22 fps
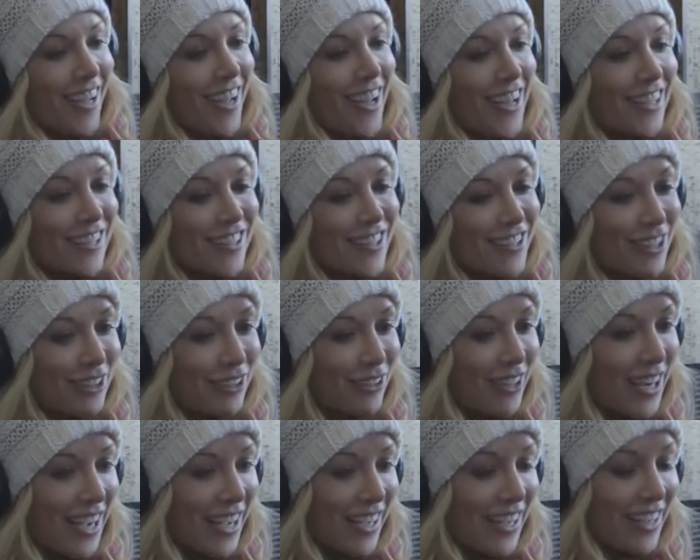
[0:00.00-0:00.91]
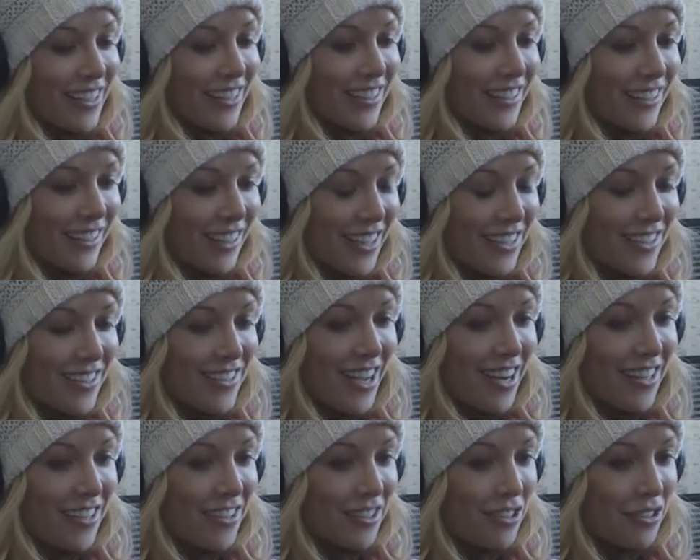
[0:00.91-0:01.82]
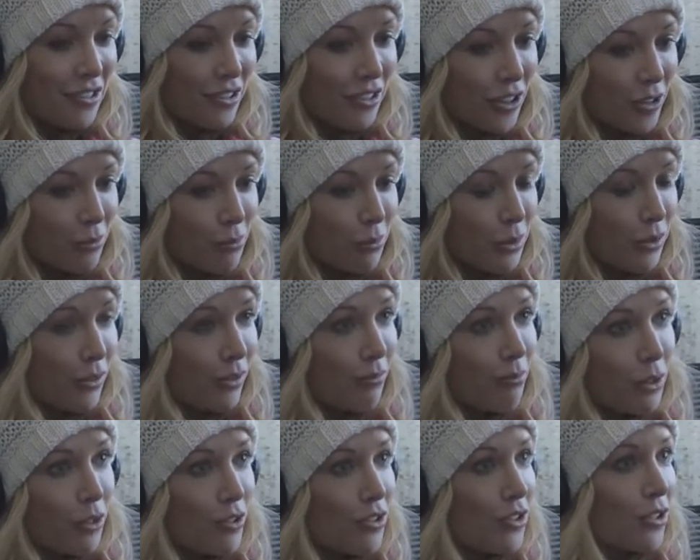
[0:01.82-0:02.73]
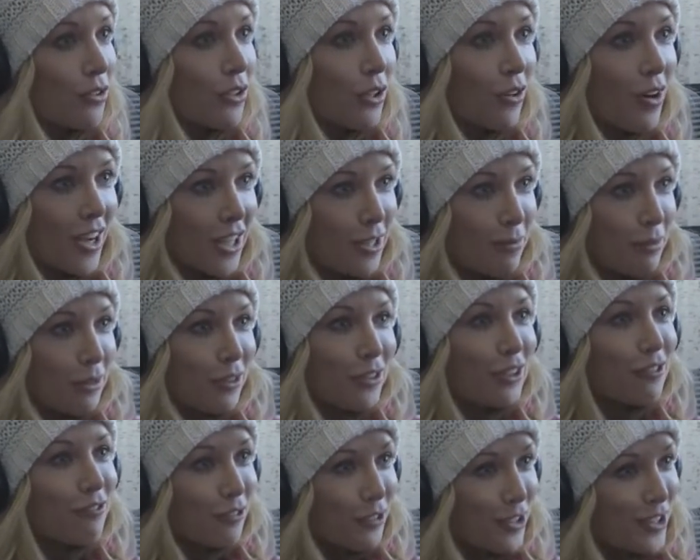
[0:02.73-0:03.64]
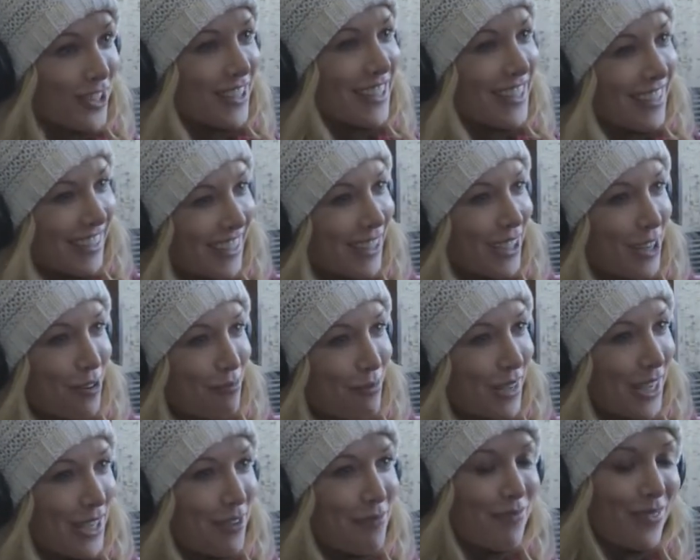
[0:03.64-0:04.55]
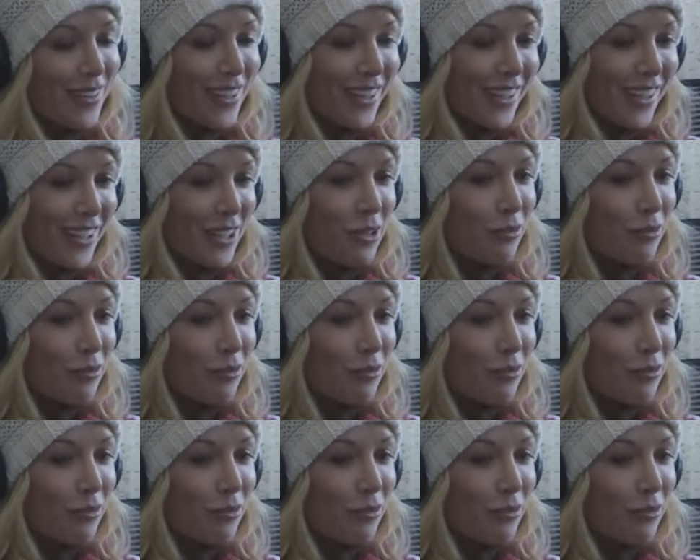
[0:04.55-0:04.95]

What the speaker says: And so I decided to do the home birth so no hospital could force anything on me. Great.